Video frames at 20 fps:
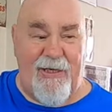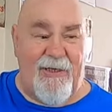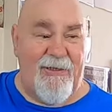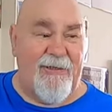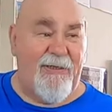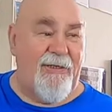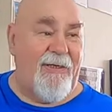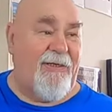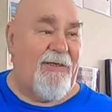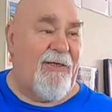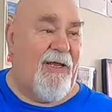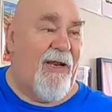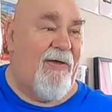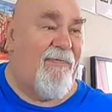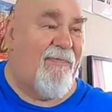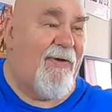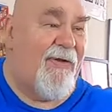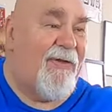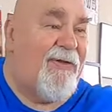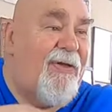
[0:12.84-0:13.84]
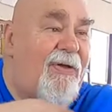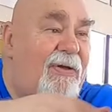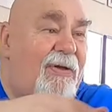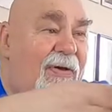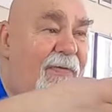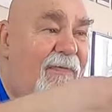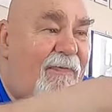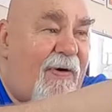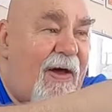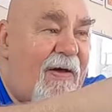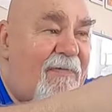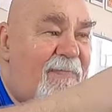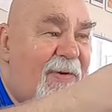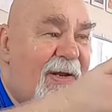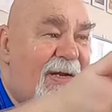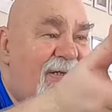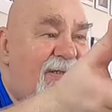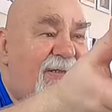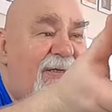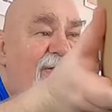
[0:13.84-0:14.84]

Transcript: had it delivered 5 minutes